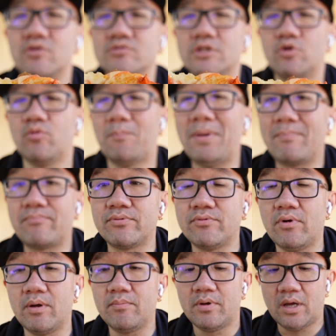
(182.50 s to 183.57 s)
those little
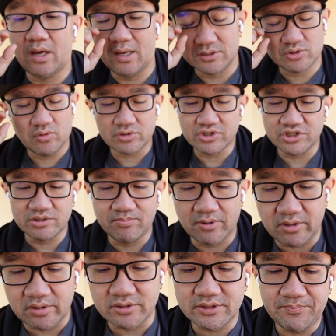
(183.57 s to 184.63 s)
pepperoni, uh, sausage
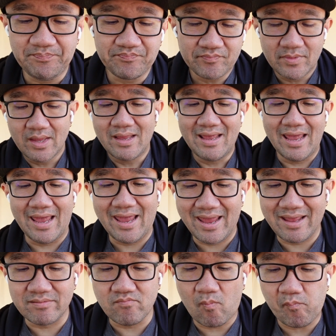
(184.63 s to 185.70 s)
balls,
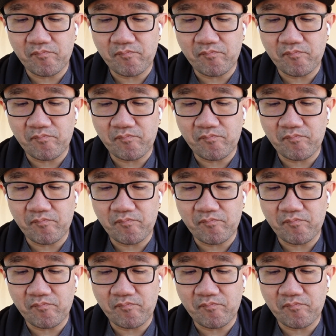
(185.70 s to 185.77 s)
and